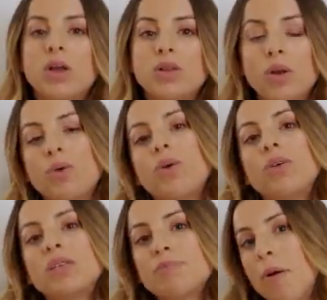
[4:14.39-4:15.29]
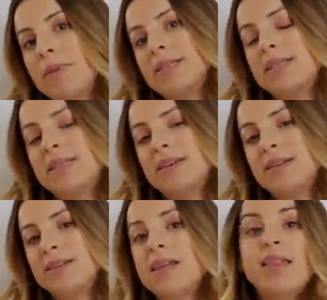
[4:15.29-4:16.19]
local small
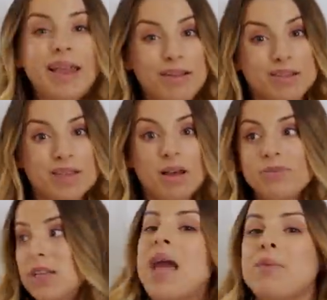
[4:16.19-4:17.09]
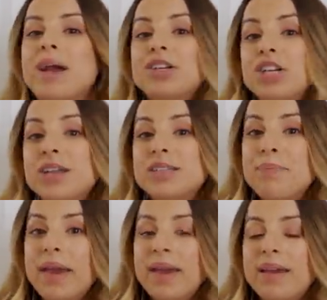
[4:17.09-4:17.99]
businesses like ourselves. And we actually got to
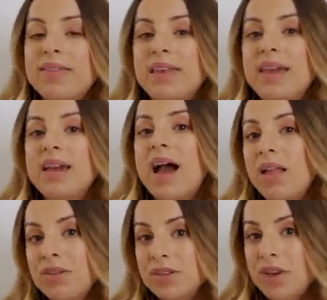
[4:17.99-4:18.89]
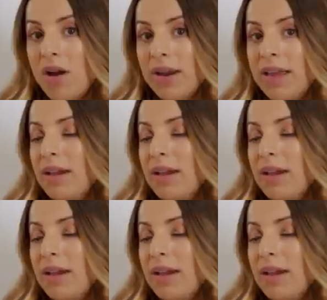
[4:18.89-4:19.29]
pick the colors on